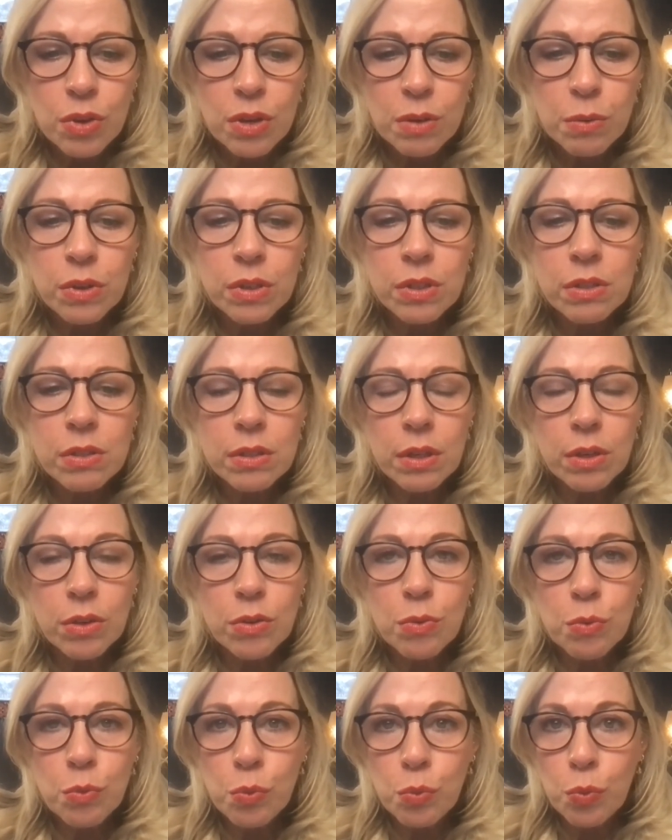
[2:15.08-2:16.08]
We were
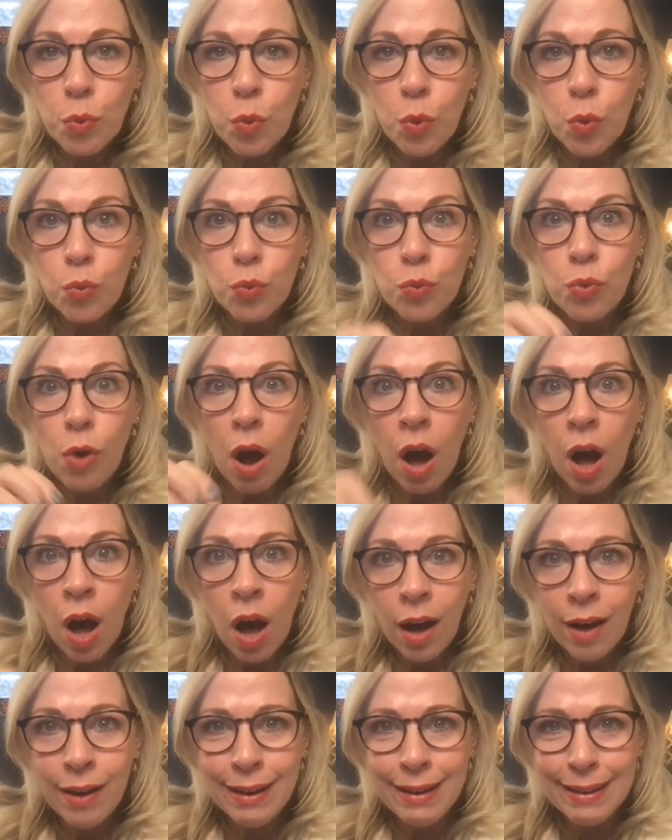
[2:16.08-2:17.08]
so
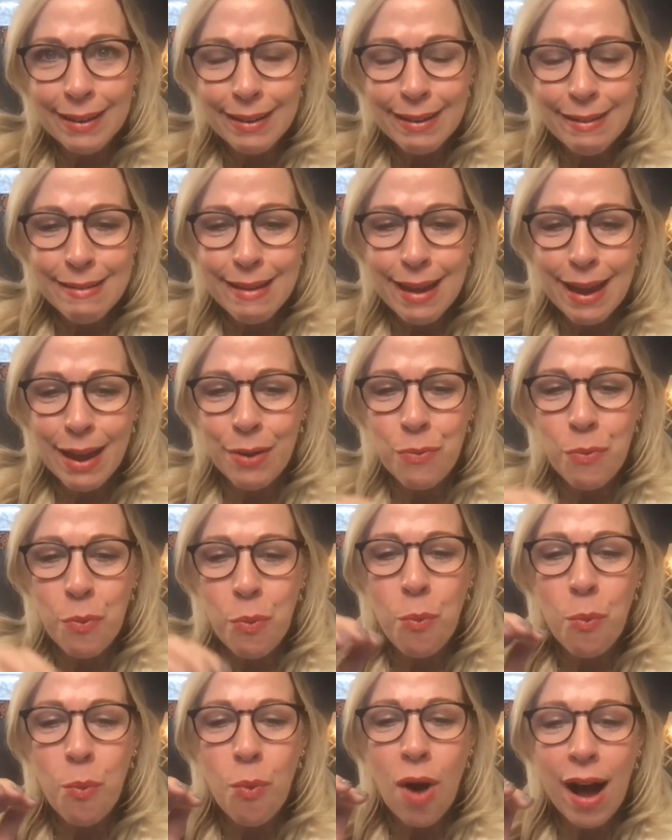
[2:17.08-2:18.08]
raw
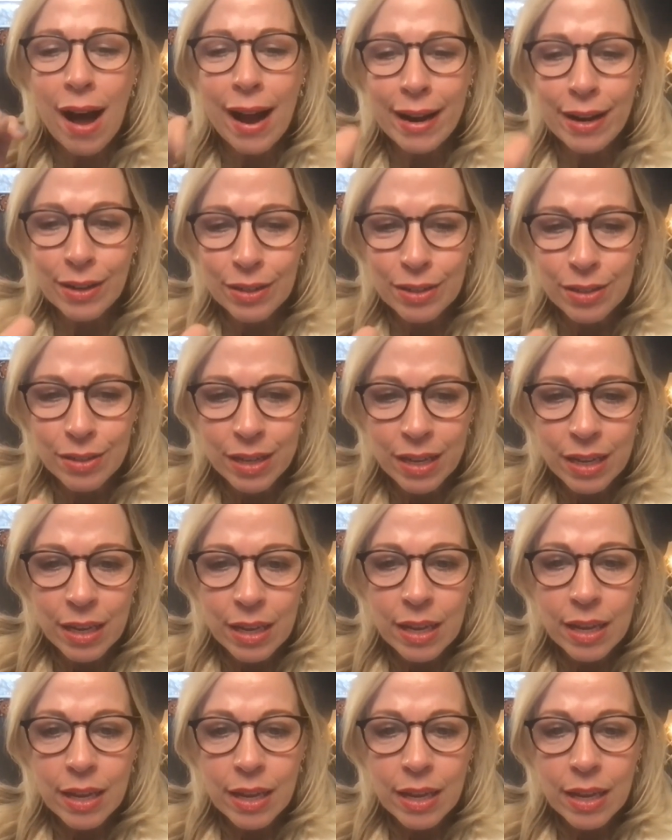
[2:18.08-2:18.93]
and wired,